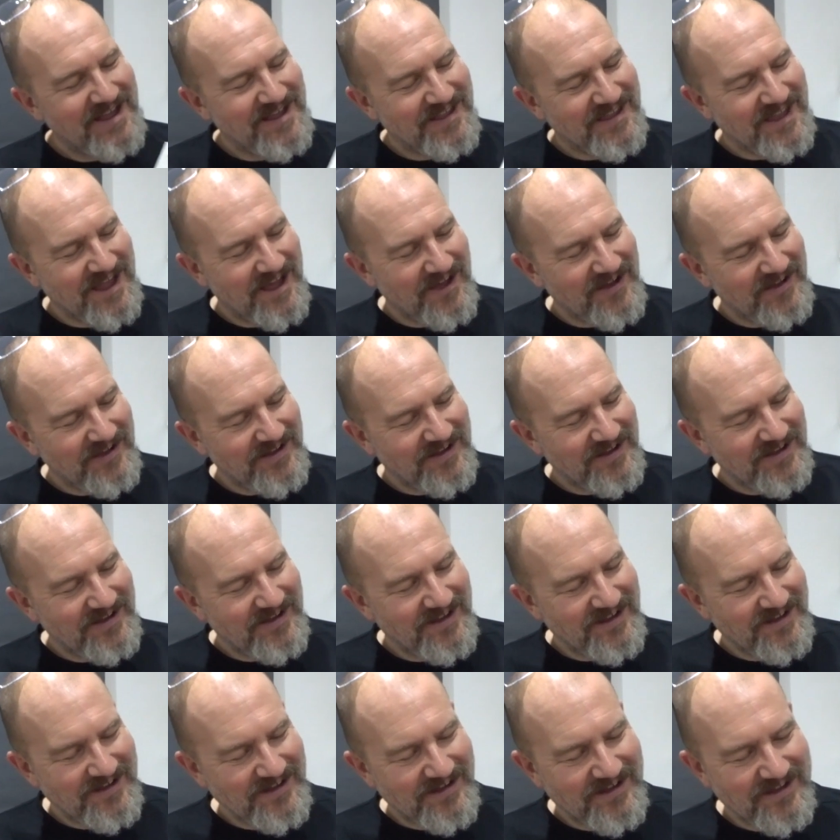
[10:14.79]
Now,
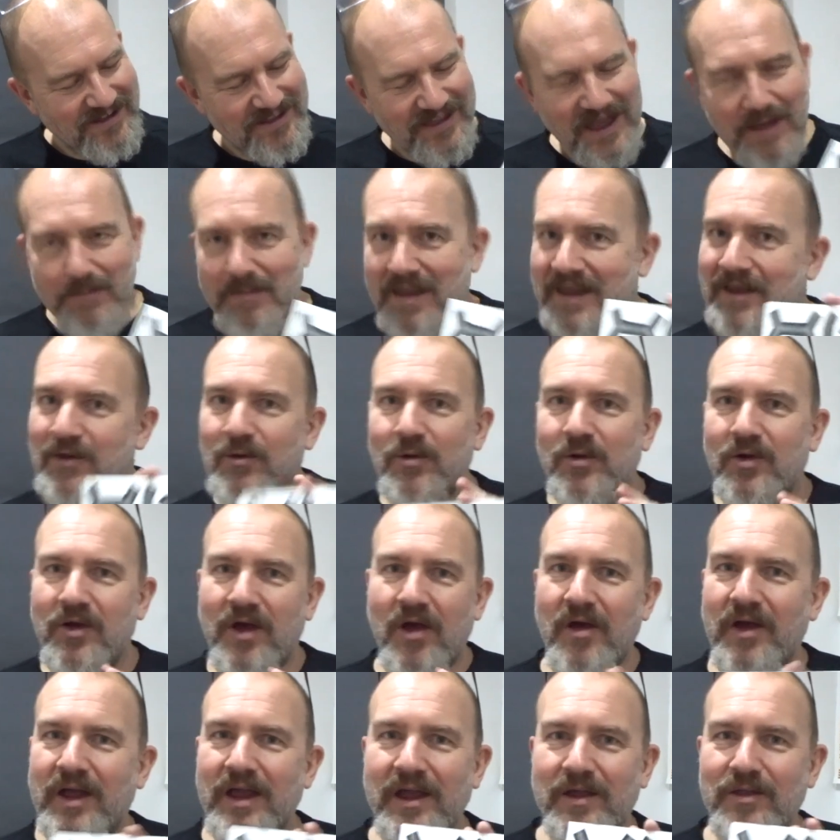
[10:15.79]
that may not look
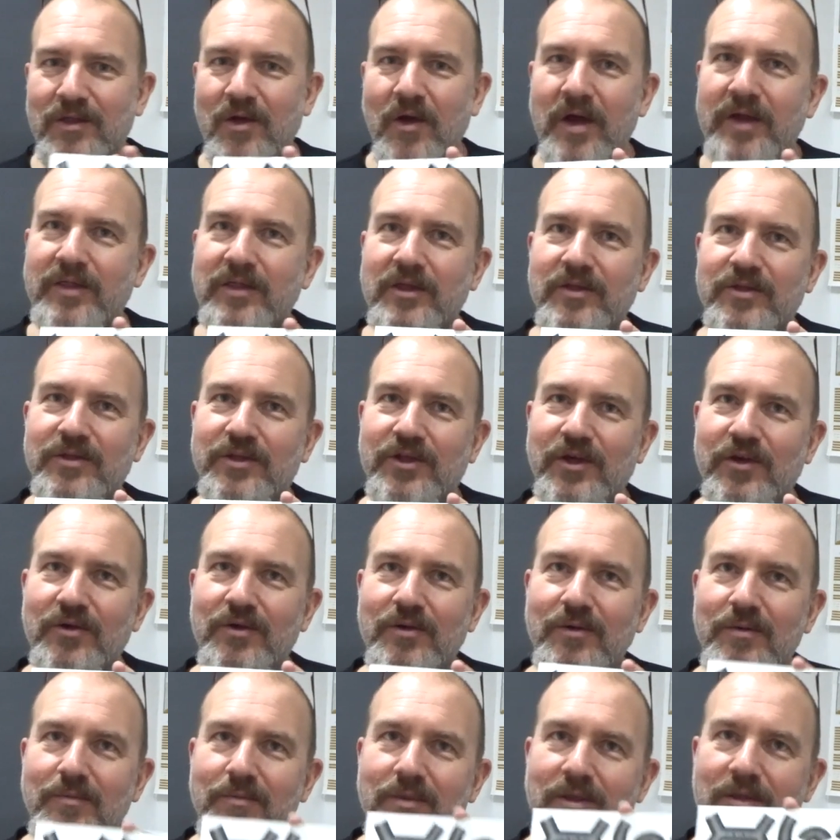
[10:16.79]
exciting to you,
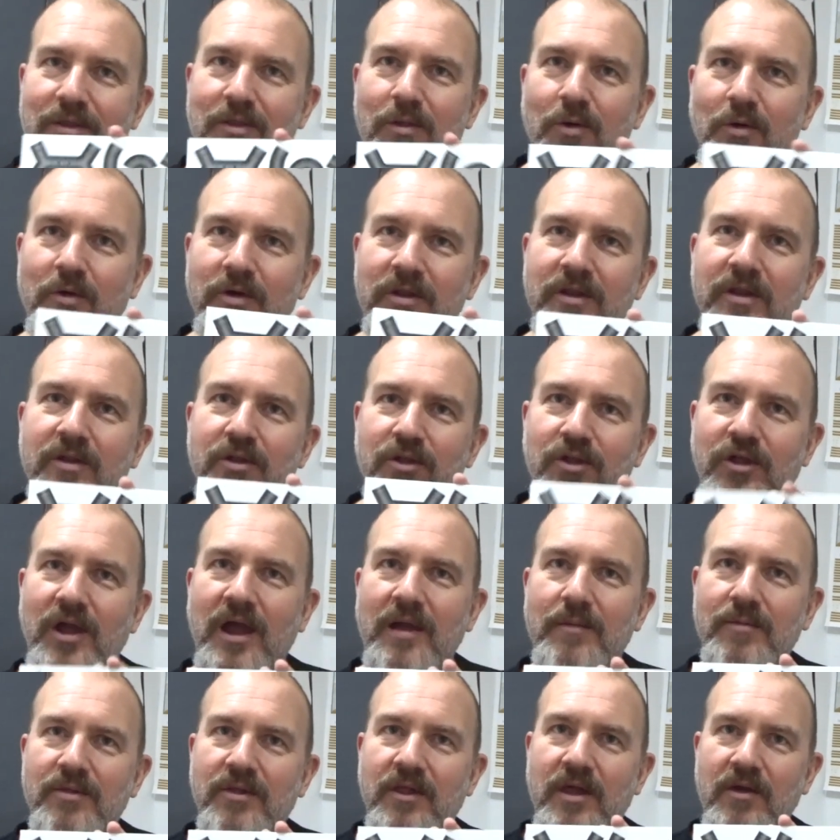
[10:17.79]
but look at the
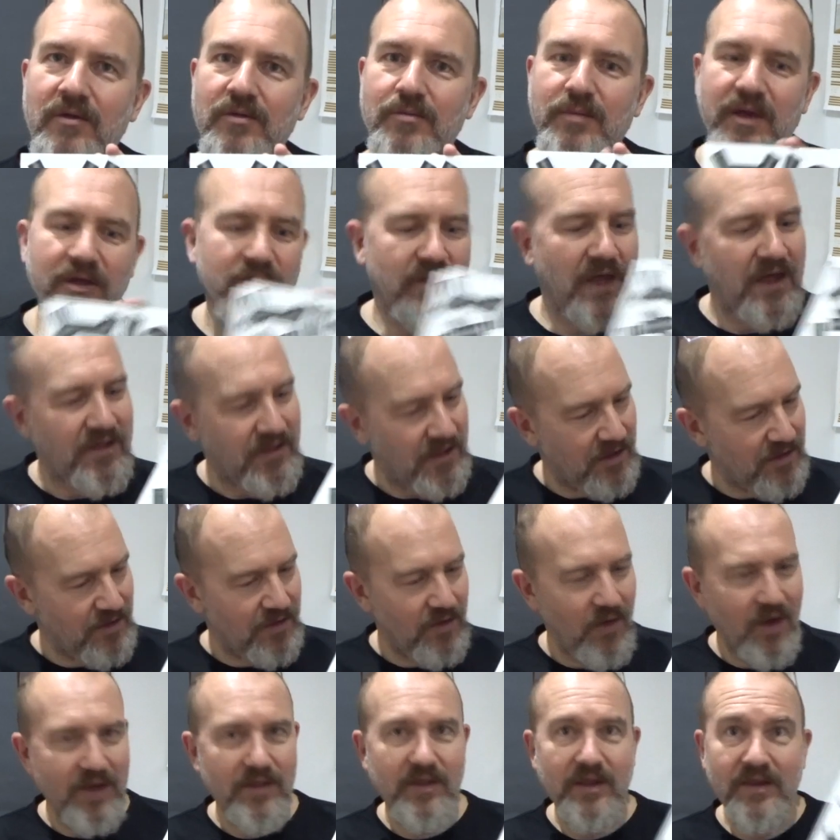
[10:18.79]
shapes of those bits. That's
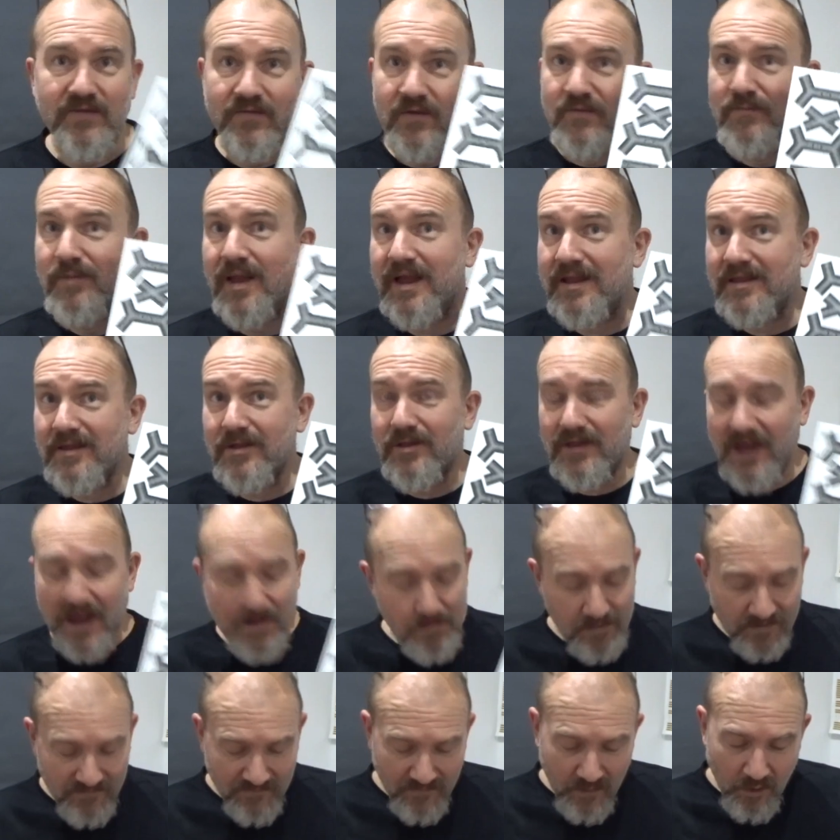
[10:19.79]
exciting. If you've played this game
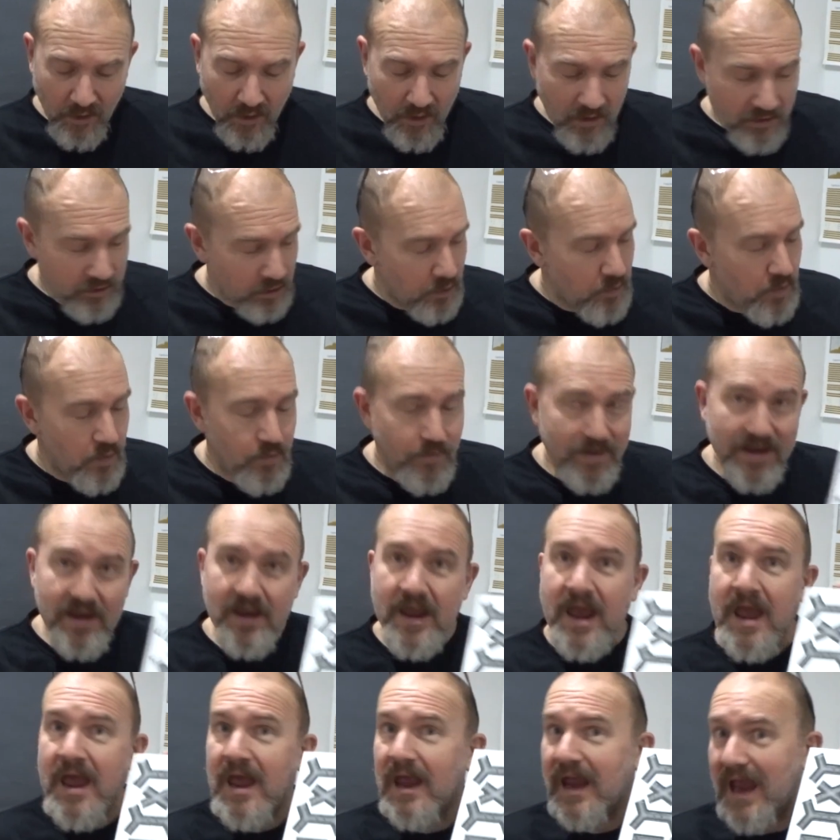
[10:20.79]
before, you will
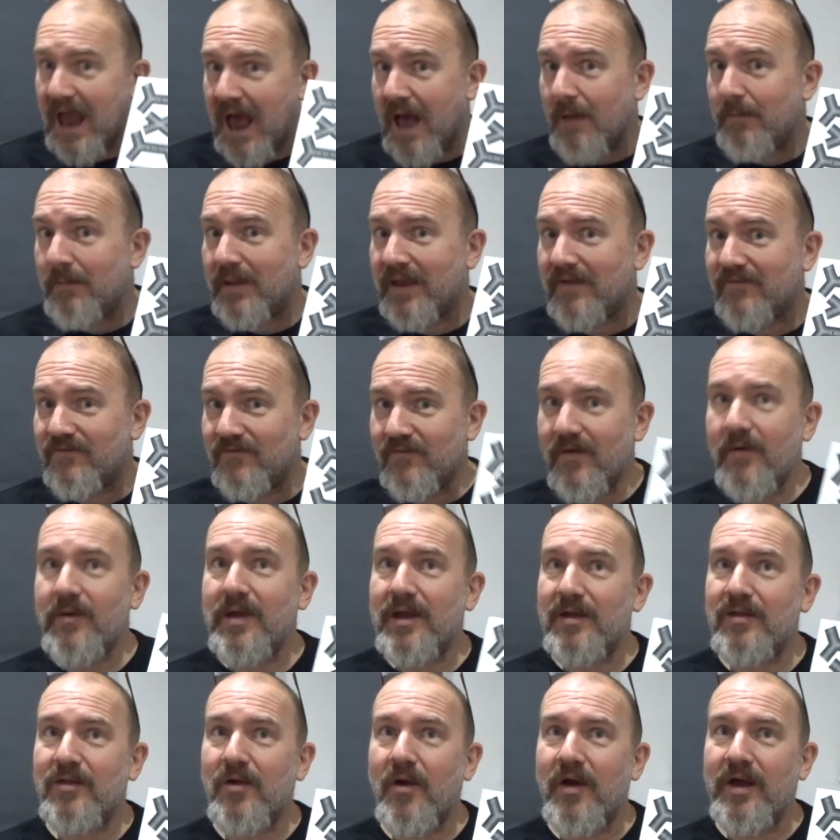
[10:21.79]
become very
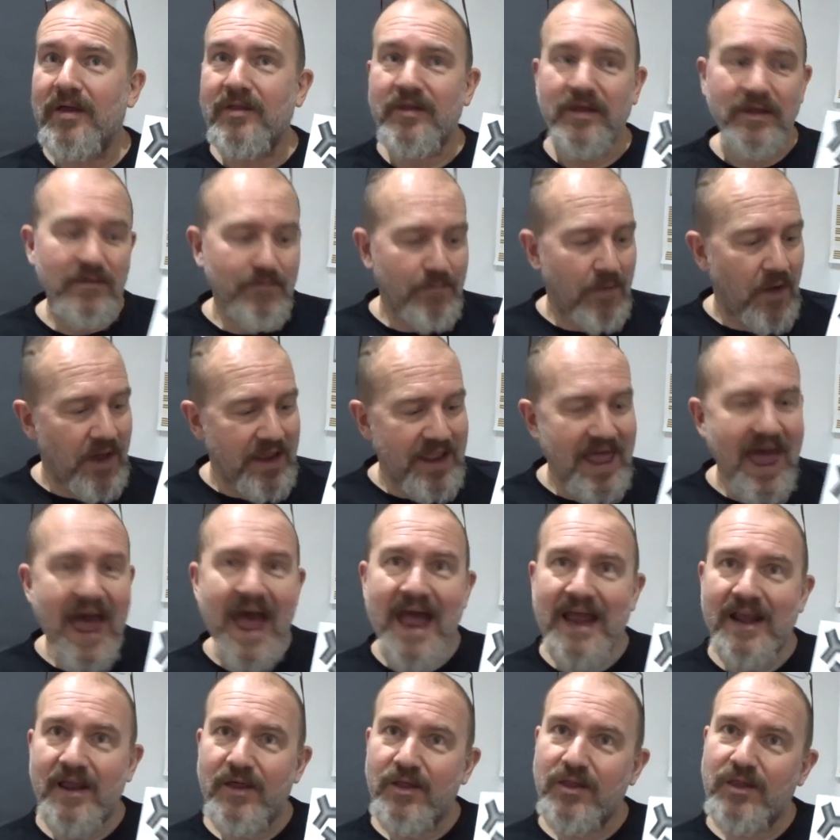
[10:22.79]
excited by
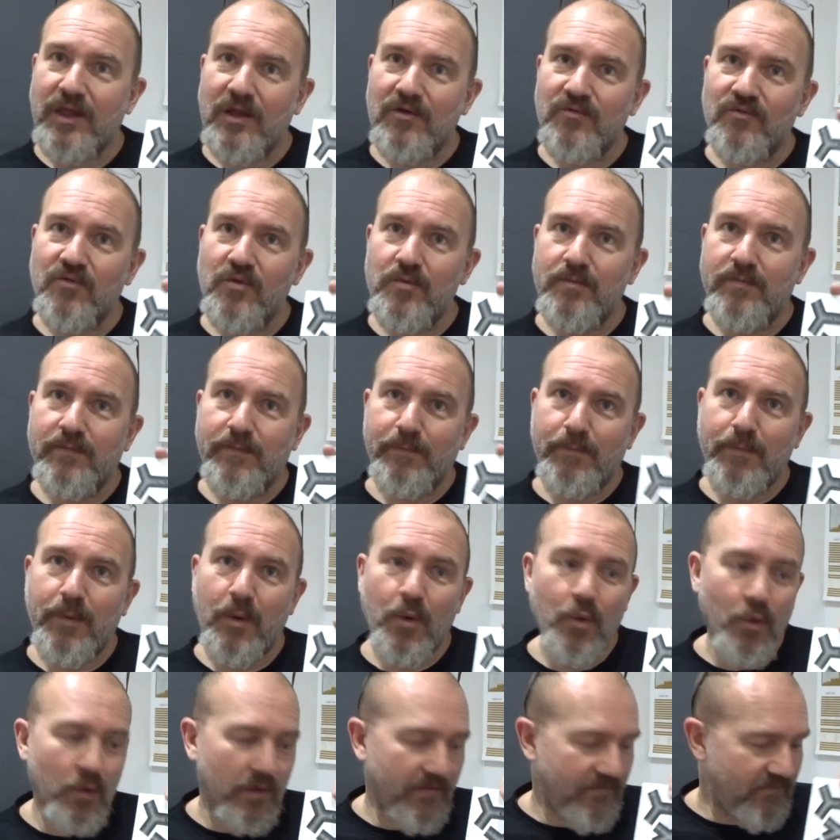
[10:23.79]
that and a central
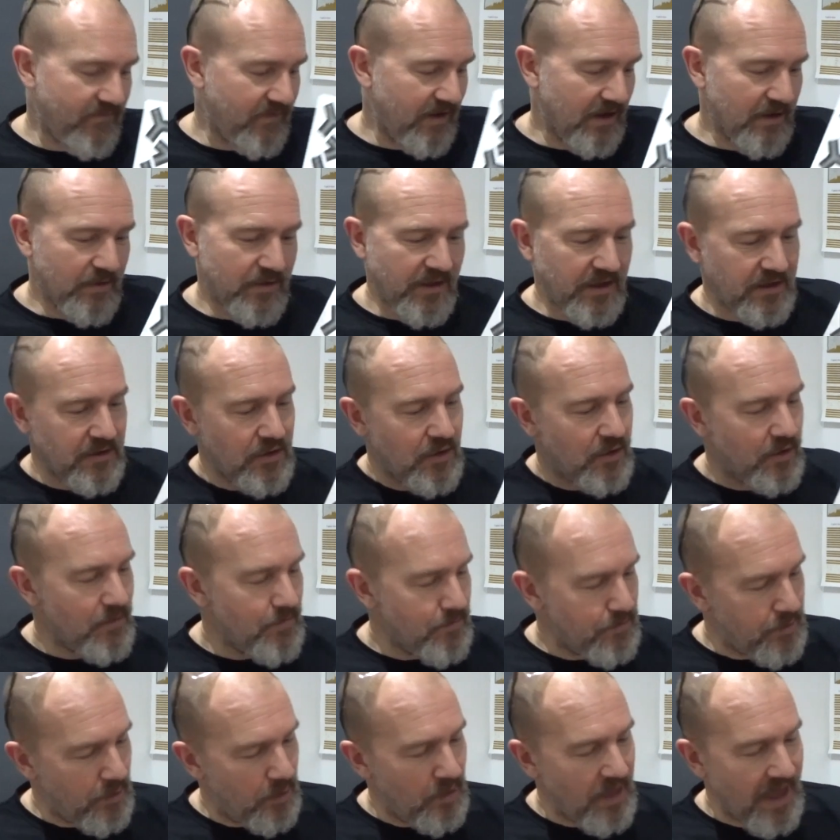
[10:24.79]
pool of things that you can
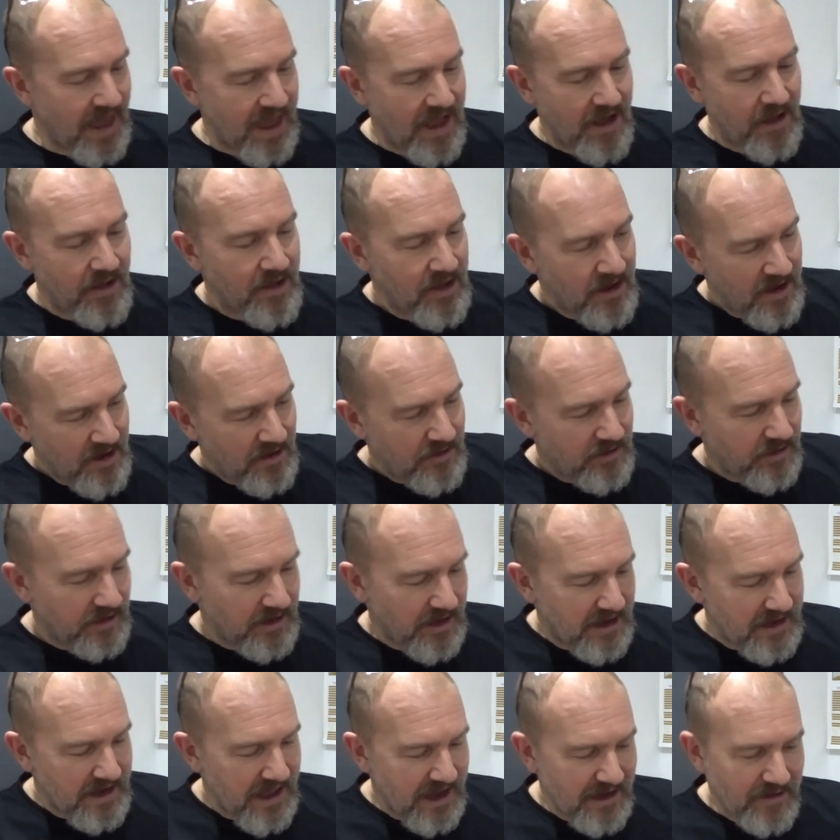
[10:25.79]
pull out to
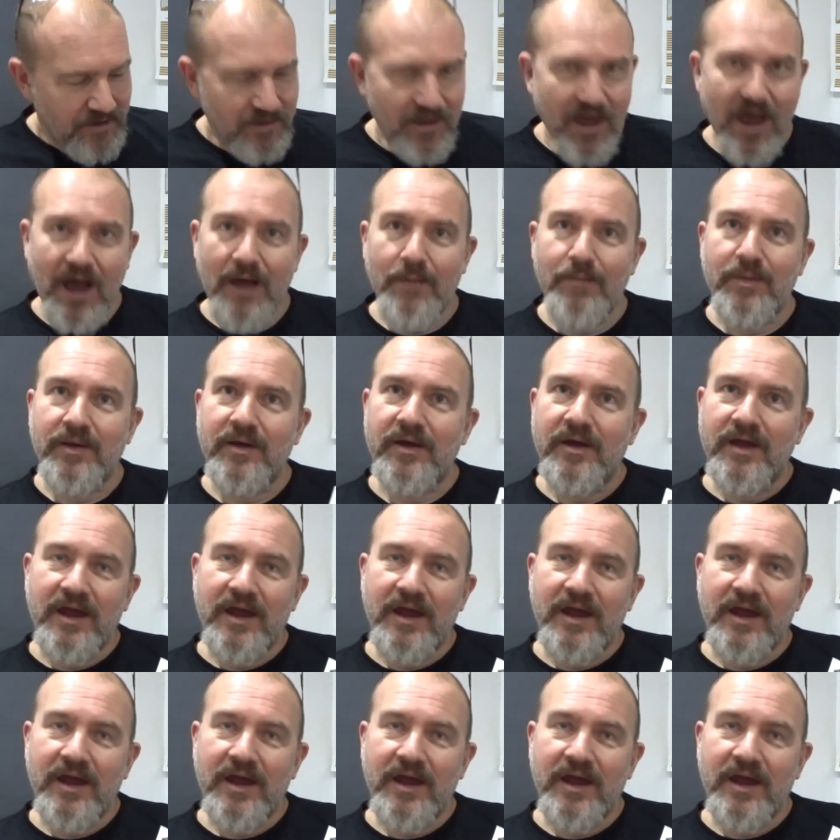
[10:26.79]
connect up.